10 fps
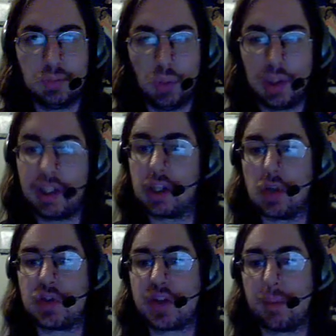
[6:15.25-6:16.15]
really
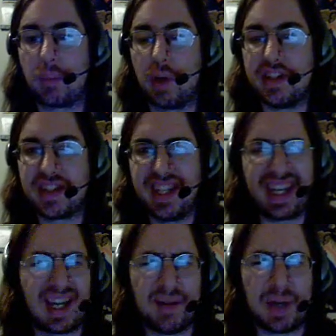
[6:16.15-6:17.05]
close up once, and they
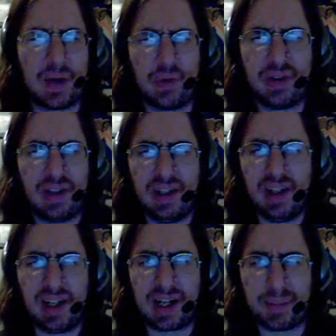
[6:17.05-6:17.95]
come out
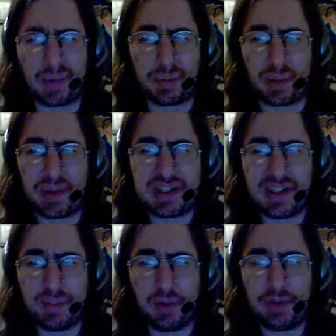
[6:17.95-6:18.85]
a couple of points
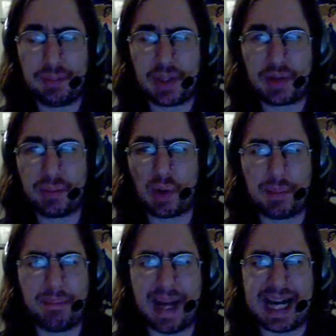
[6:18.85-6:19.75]
in the movie, but they're more
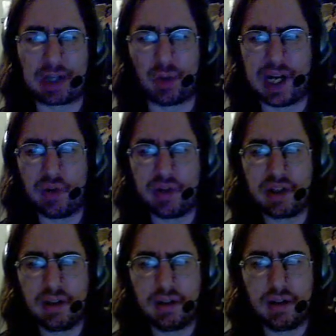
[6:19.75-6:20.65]
background.
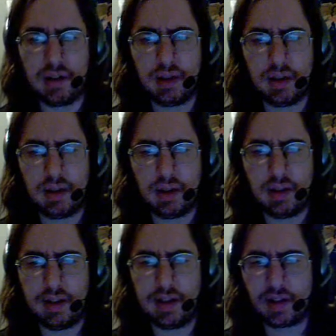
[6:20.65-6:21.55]

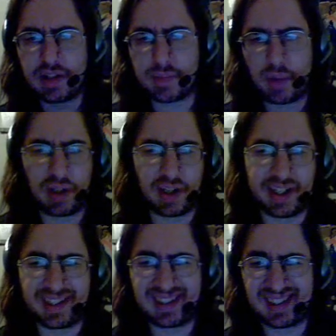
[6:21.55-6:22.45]
You know, it's more like